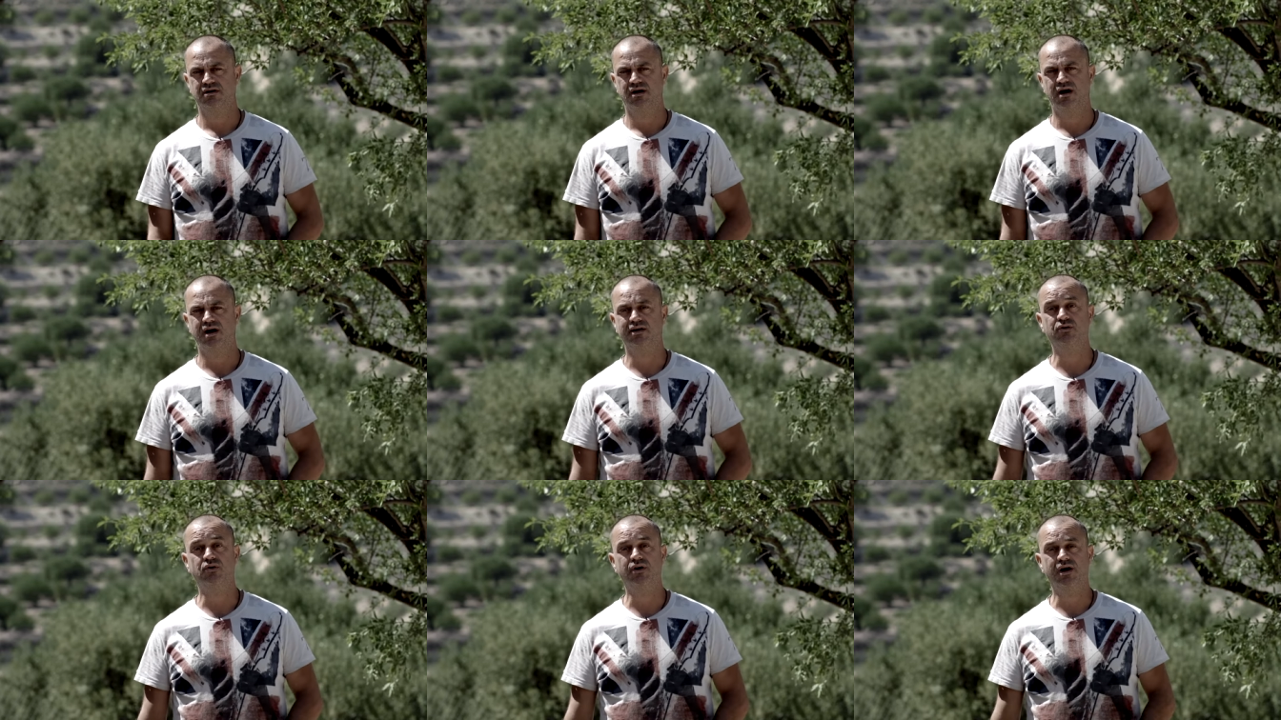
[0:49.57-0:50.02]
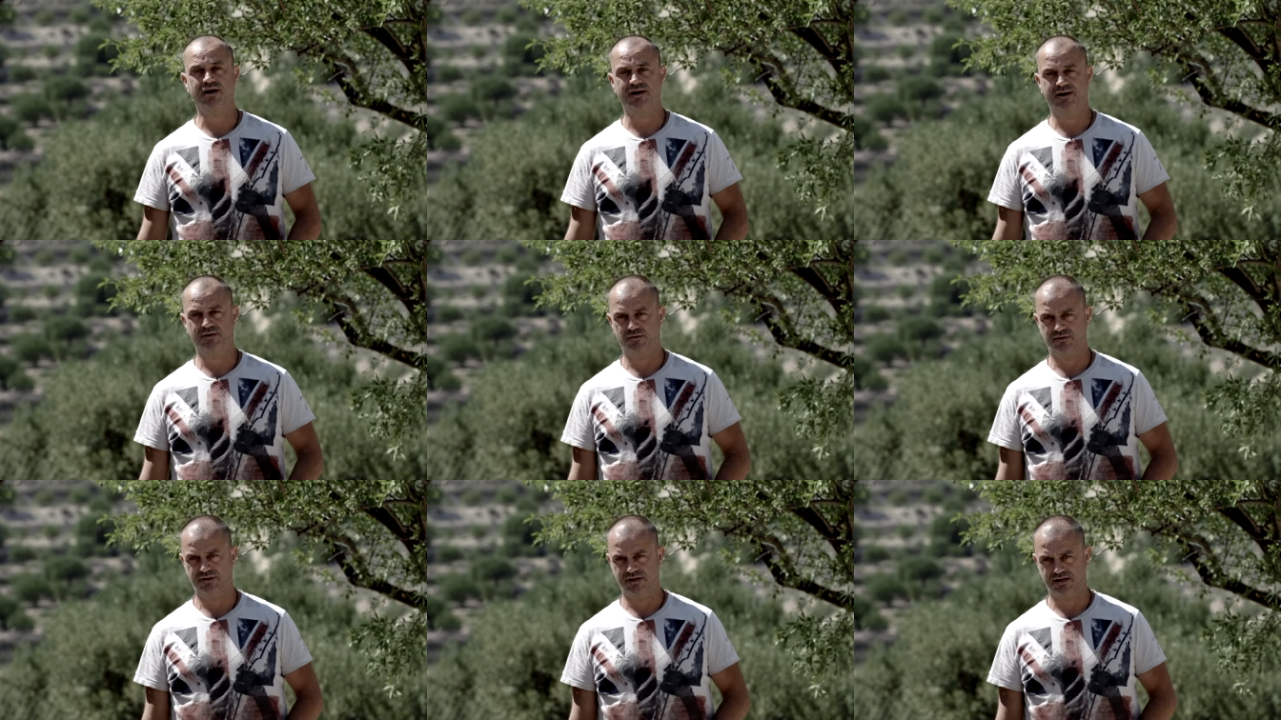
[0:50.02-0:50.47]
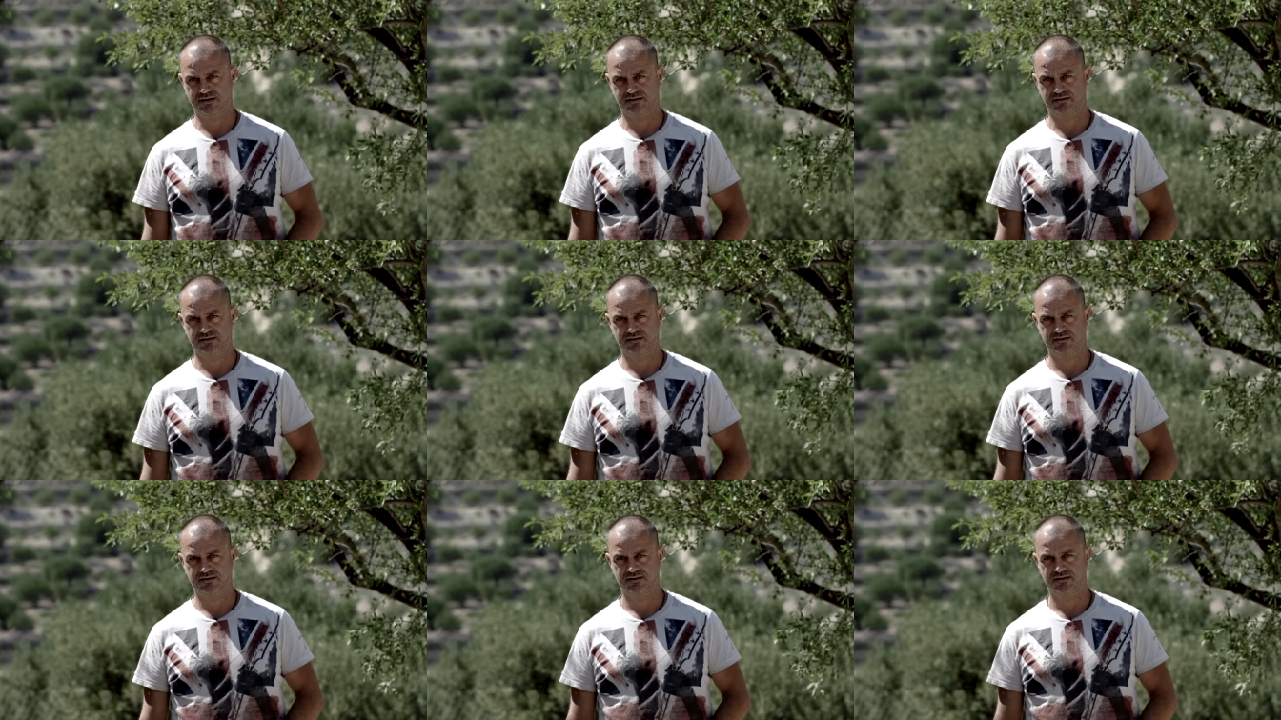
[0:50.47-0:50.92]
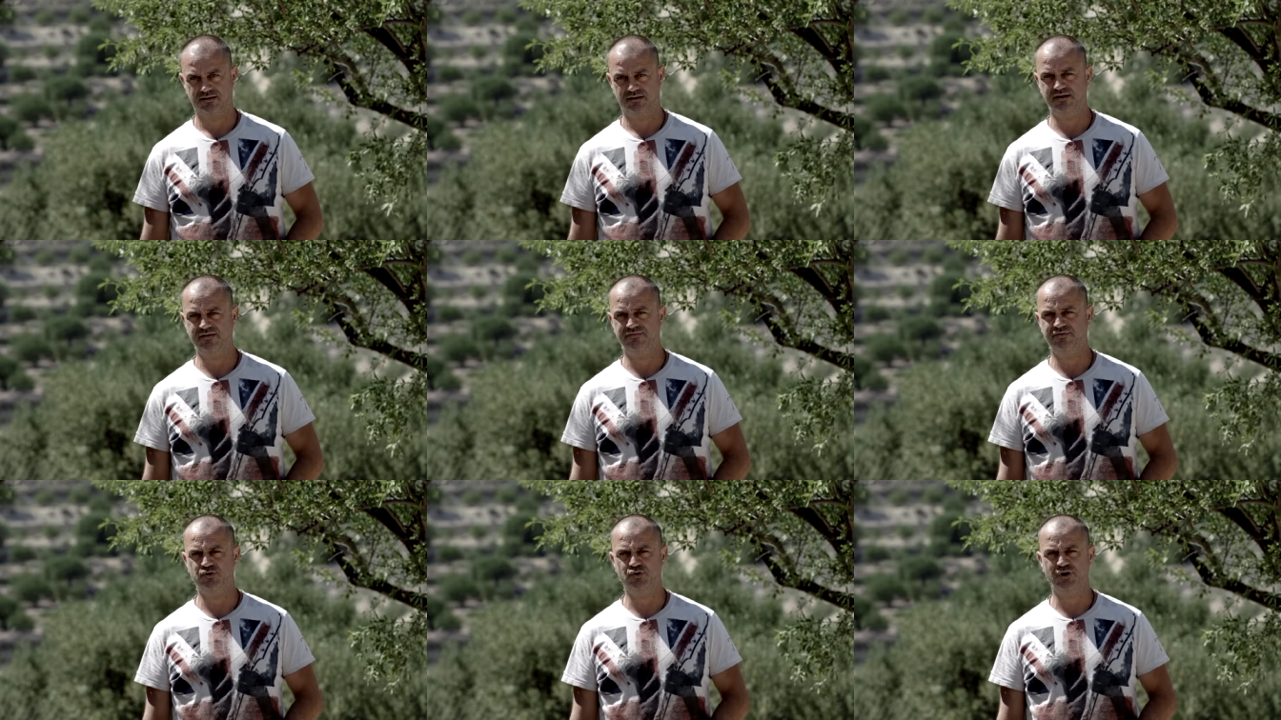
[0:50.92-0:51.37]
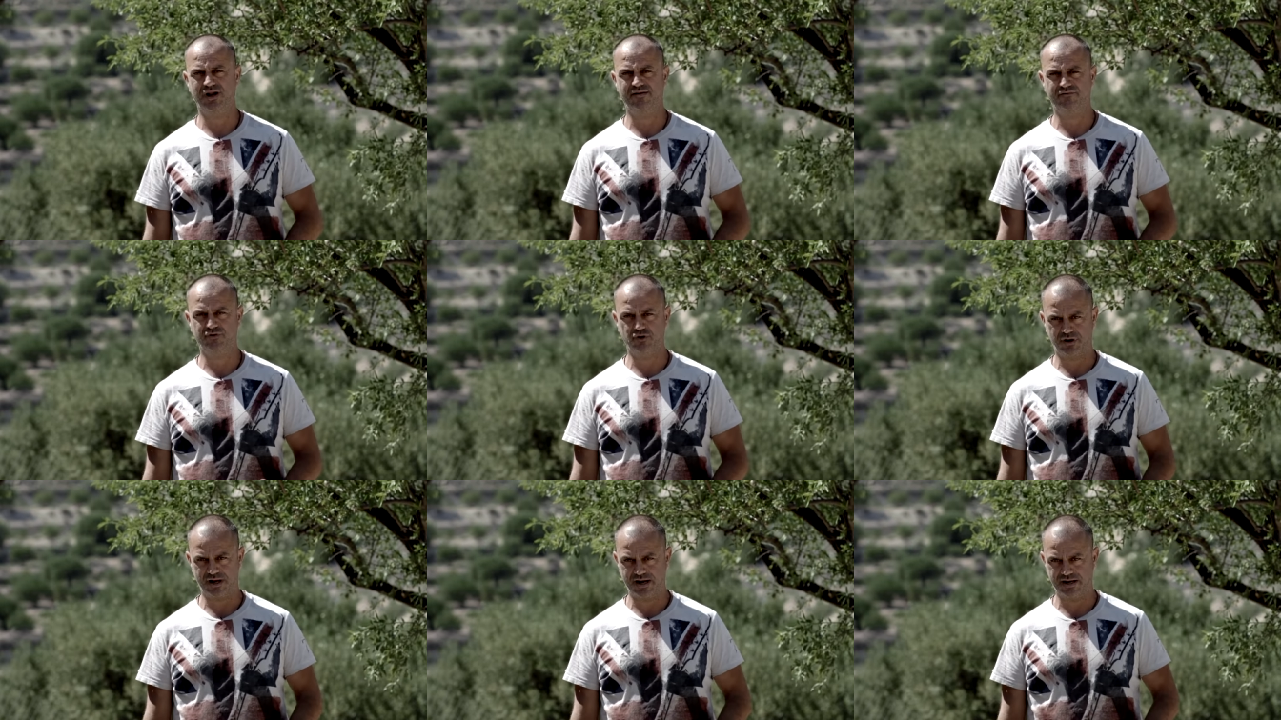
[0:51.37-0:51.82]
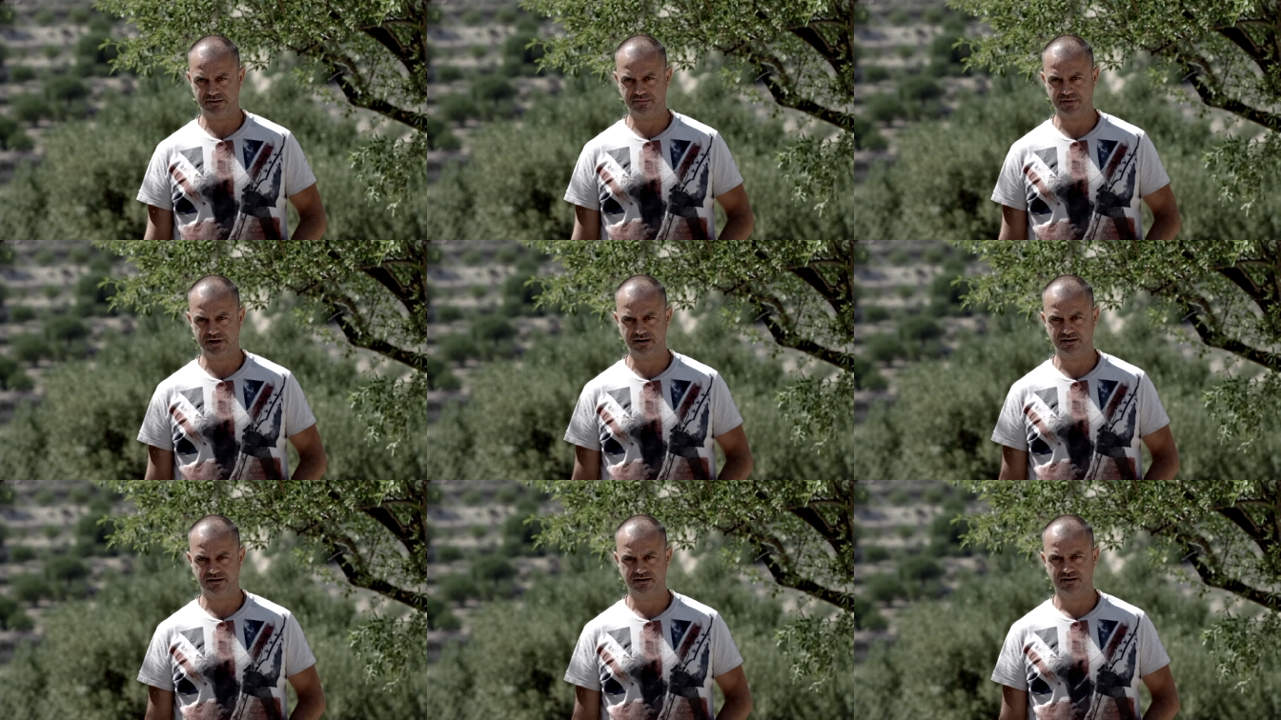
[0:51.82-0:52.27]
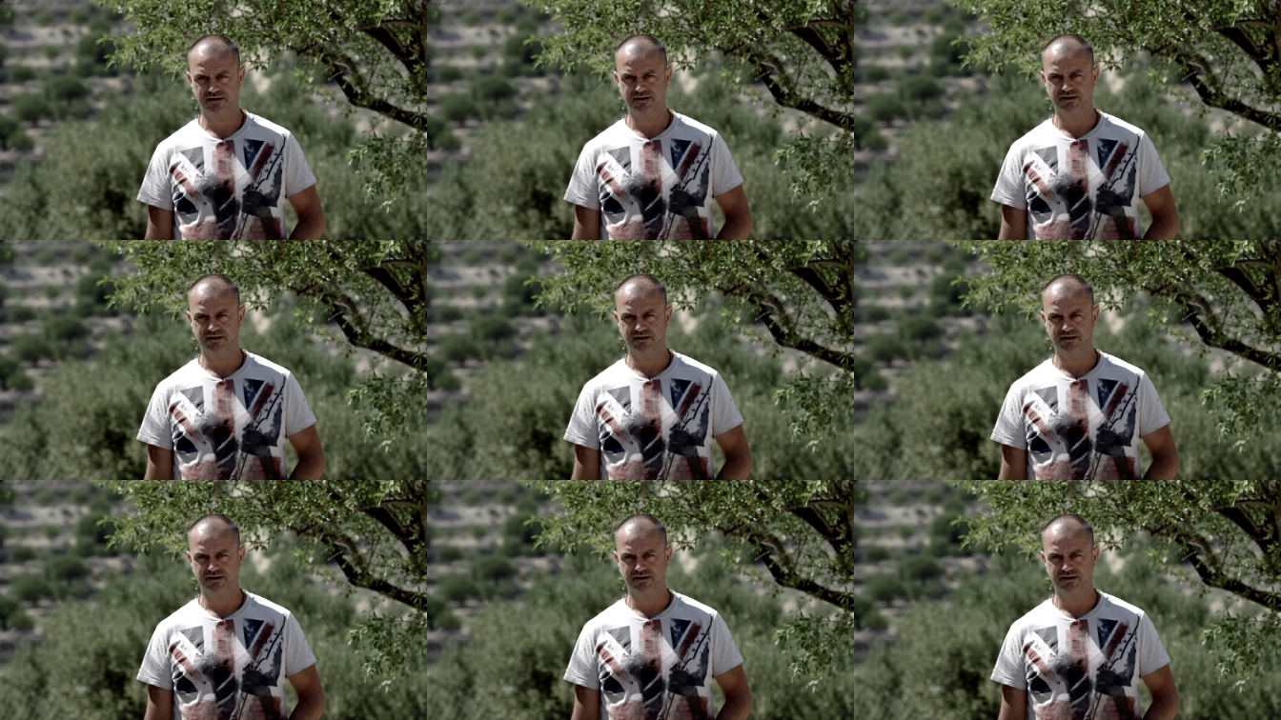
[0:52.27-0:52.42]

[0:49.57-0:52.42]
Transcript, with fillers: I don't agree with that. If you love your animal,